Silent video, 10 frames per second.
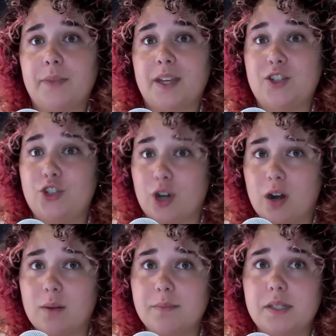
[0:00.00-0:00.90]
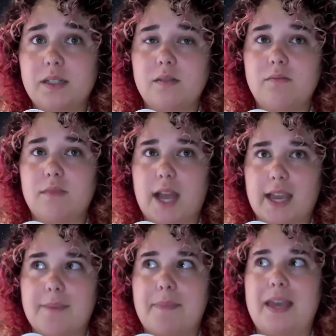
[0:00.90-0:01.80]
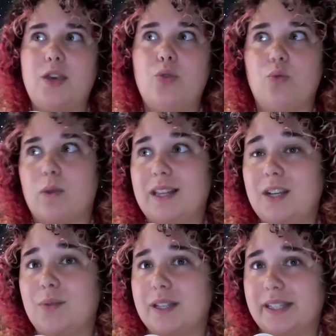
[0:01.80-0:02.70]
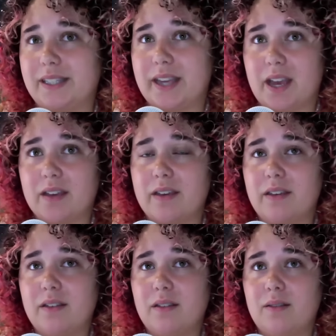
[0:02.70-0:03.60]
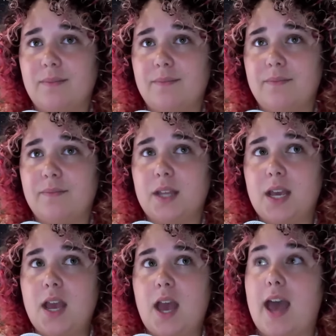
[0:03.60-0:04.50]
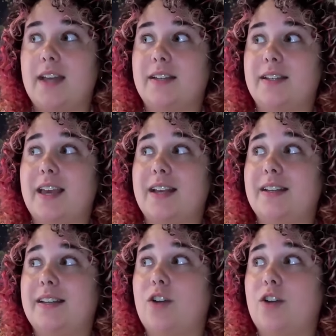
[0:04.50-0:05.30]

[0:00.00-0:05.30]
and germs that can make you really, really sick and can